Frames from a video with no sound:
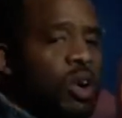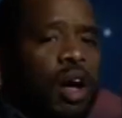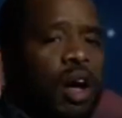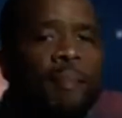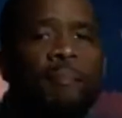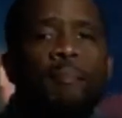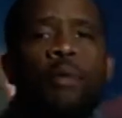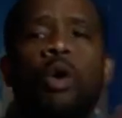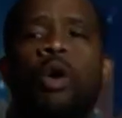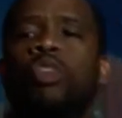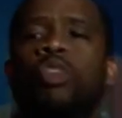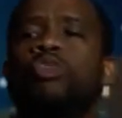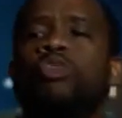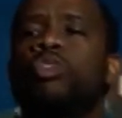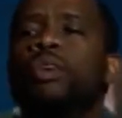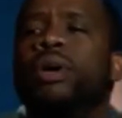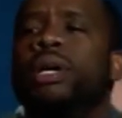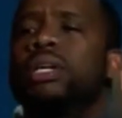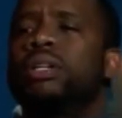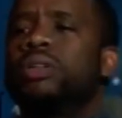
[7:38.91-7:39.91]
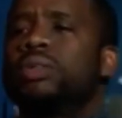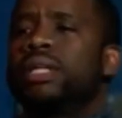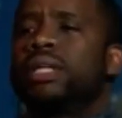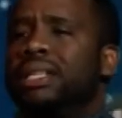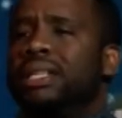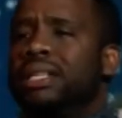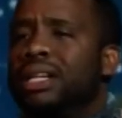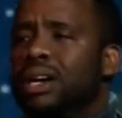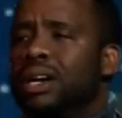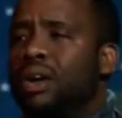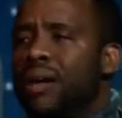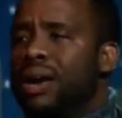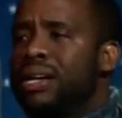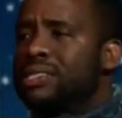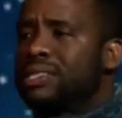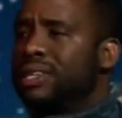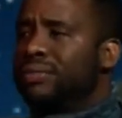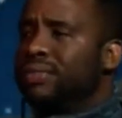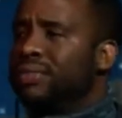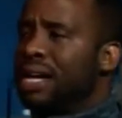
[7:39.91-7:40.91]
more real than the
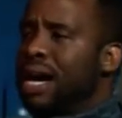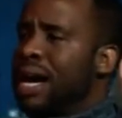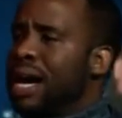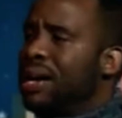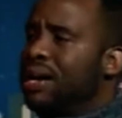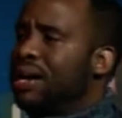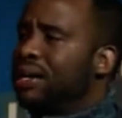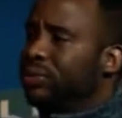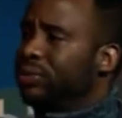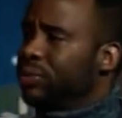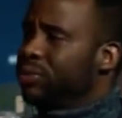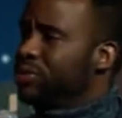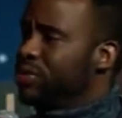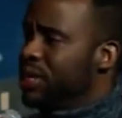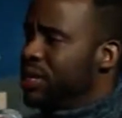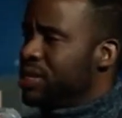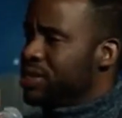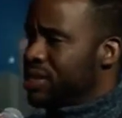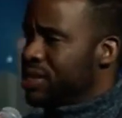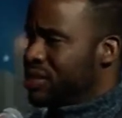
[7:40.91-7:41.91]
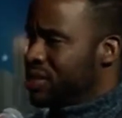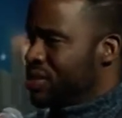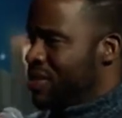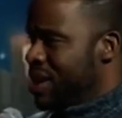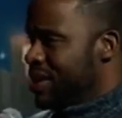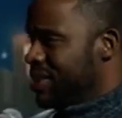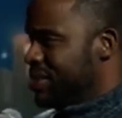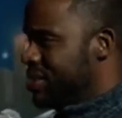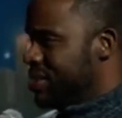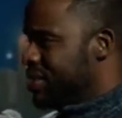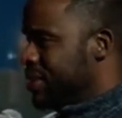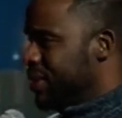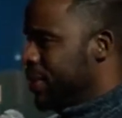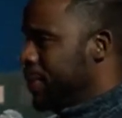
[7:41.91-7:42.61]
grace of God through Jesus Christ.